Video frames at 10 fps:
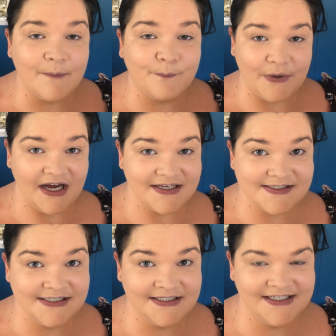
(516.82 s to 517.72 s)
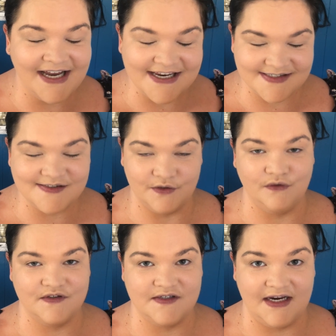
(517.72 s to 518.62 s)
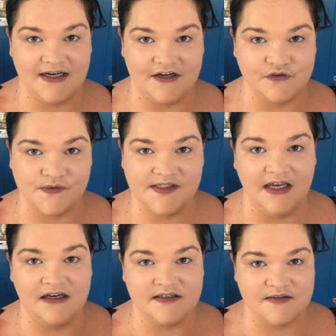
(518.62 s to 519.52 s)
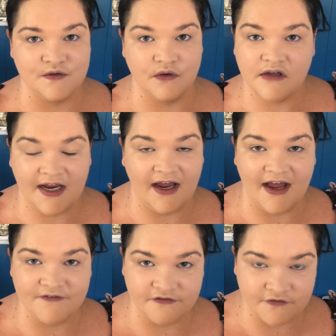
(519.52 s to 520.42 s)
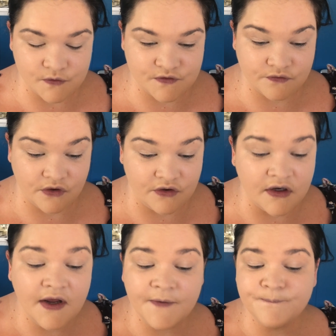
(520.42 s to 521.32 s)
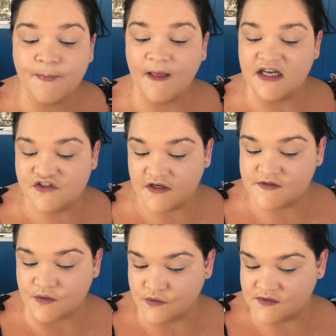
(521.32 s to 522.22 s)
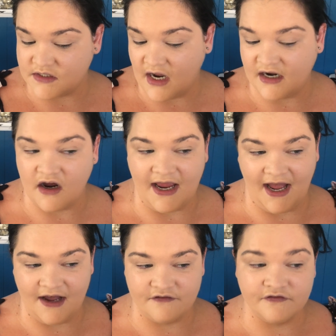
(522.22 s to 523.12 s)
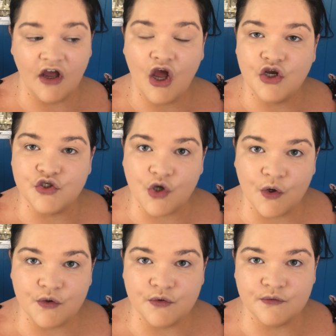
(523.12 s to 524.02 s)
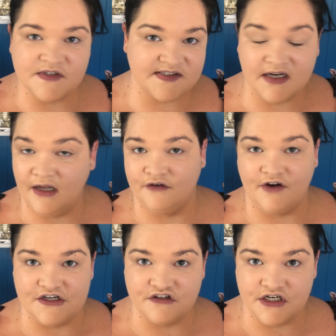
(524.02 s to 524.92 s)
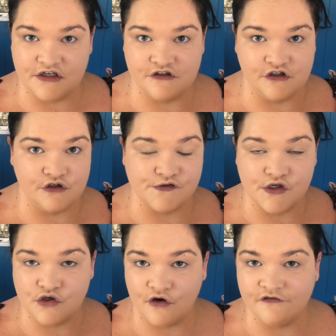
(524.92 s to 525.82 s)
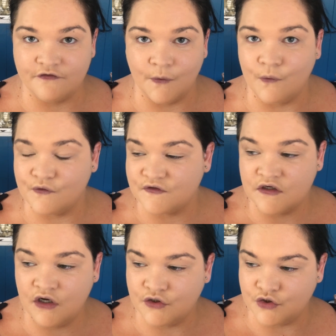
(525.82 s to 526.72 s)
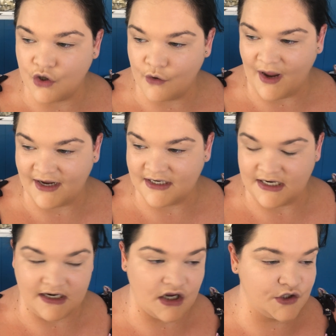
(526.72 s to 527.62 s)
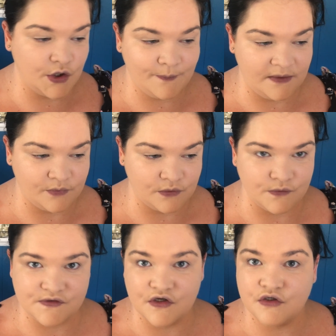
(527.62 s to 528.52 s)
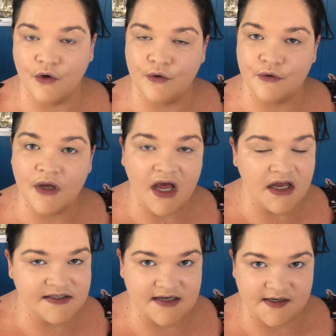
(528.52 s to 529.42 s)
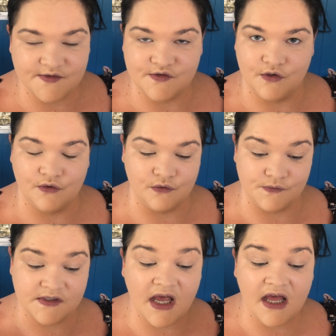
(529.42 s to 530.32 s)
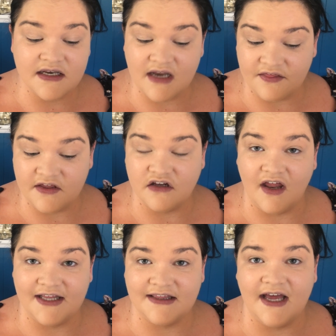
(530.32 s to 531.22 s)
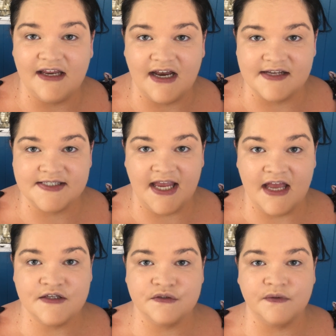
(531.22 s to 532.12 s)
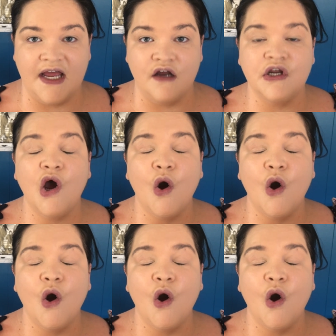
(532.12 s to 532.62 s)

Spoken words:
but it still looks like natural skin. It doesn't look like I have a filter on. It just looks like I have no discoloration issues, no flaws, no acne, no pimples, no dark circles, nothing like that. It has cancelled out